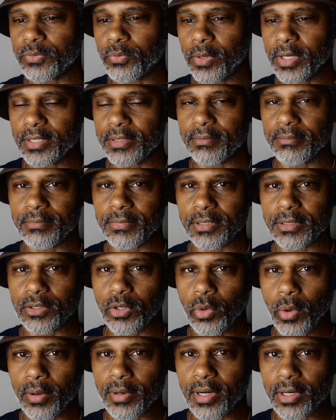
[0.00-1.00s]
what
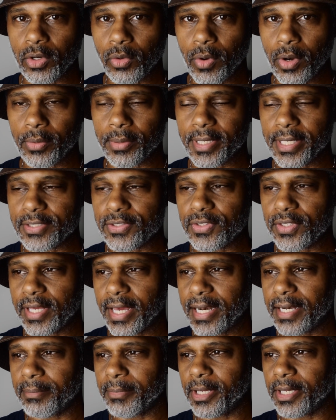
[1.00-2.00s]
quote unquote is the
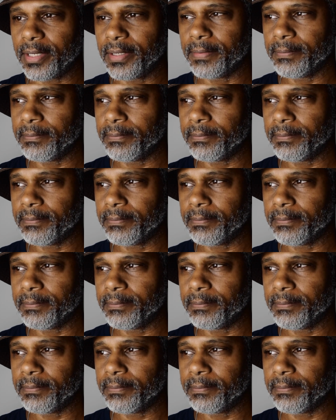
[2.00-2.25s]
enemy.